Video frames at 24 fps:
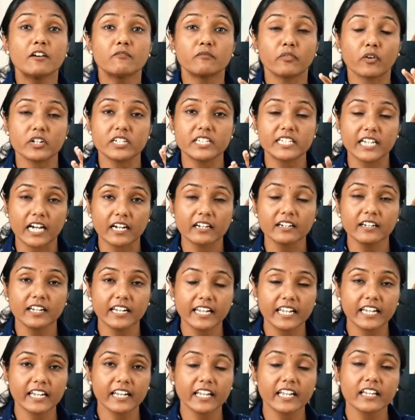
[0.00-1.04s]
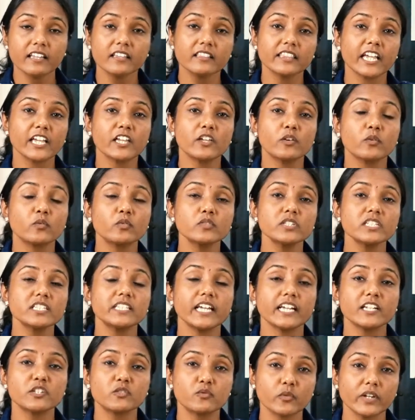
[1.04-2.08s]
for tongue cleaning, they use
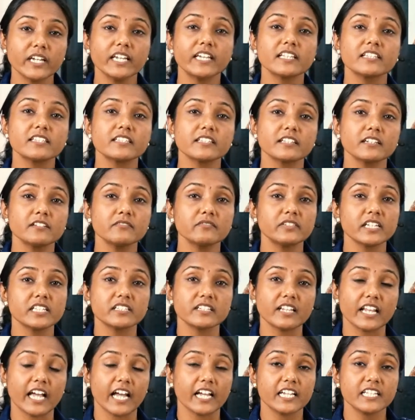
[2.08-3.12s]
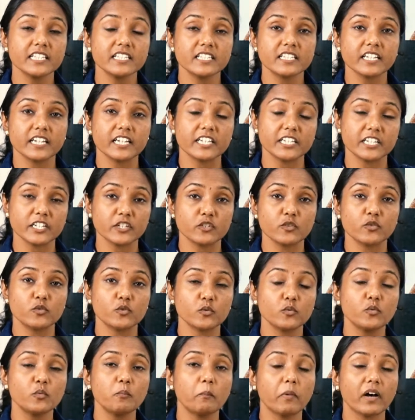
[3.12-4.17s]
that twig itself. They sliced it into
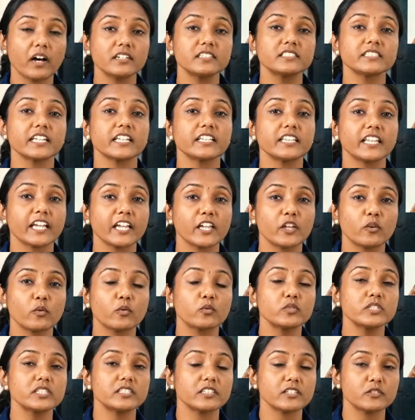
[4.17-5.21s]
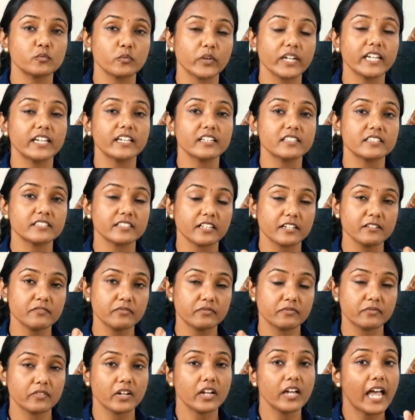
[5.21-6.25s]
two parts and they use the twig
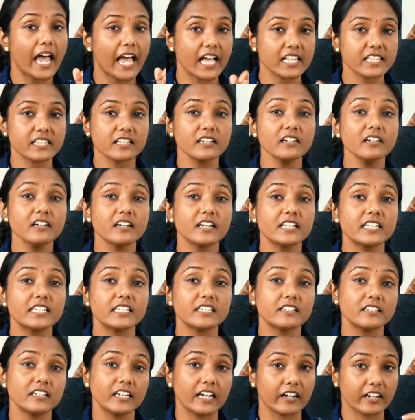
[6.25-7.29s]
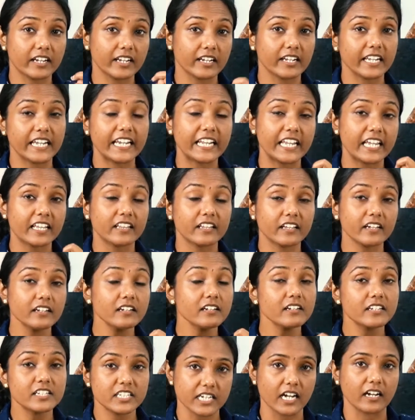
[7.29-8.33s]
itself as a cleaning the
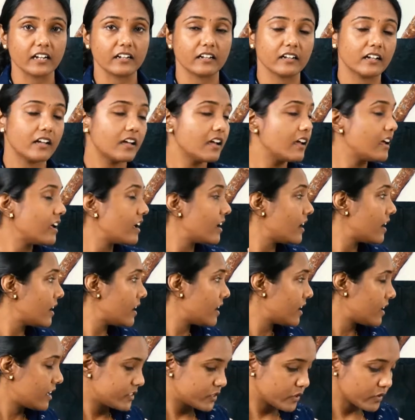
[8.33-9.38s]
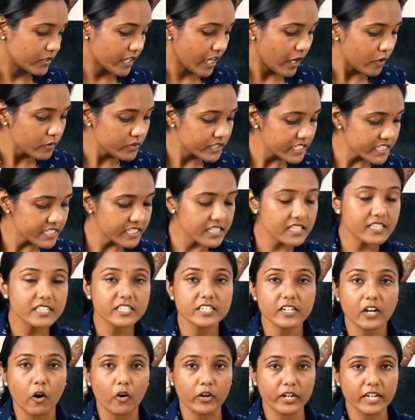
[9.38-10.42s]
tongue. So now this
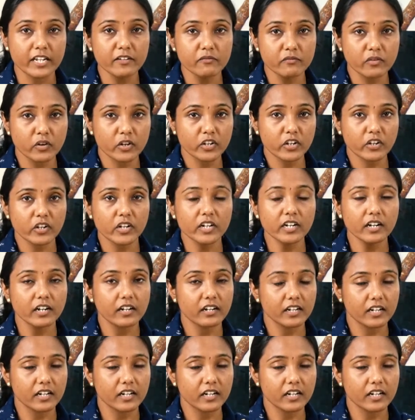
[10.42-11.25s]
is only for your